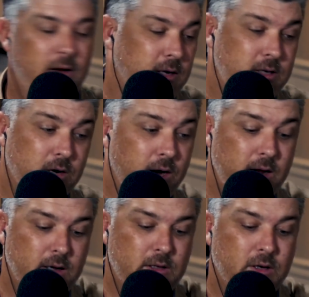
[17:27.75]
It's a
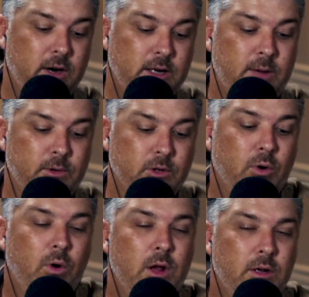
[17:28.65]
great example.
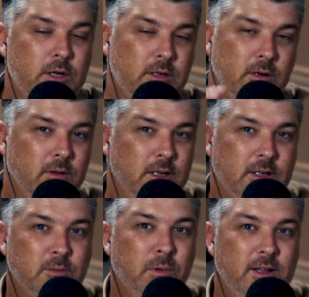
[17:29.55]
So let's
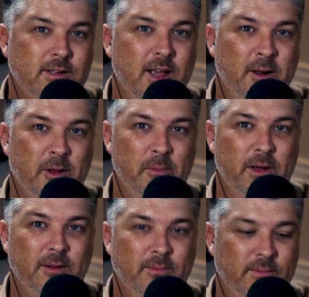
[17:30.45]
just play this out a little
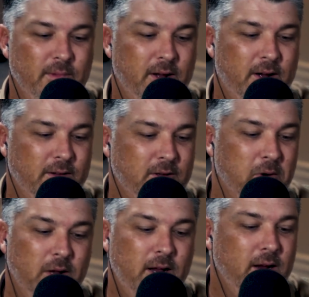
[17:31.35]
bit.
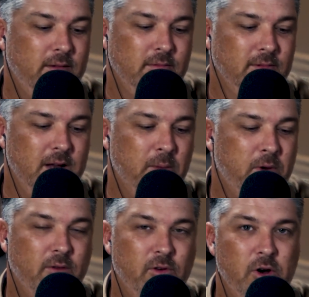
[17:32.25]
Totally not a
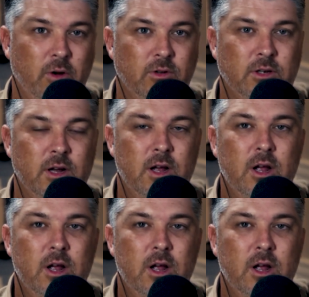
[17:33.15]
part of our notes.